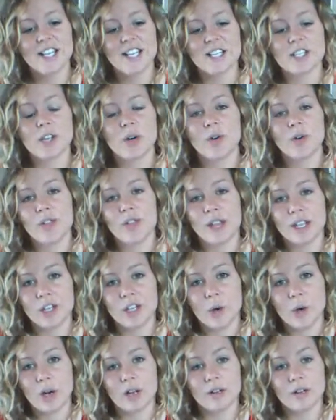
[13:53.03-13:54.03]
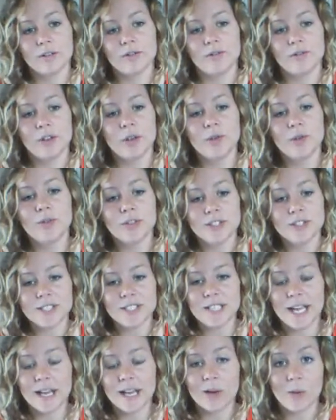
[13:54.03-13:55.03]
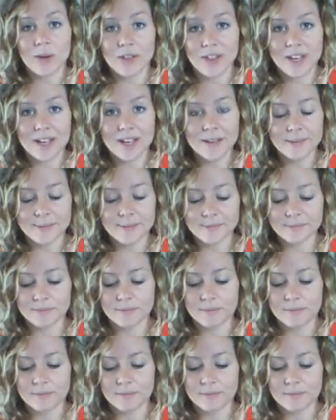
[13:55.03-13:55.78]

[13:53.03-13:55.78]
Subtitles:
So thank you, all of you, for staying with it.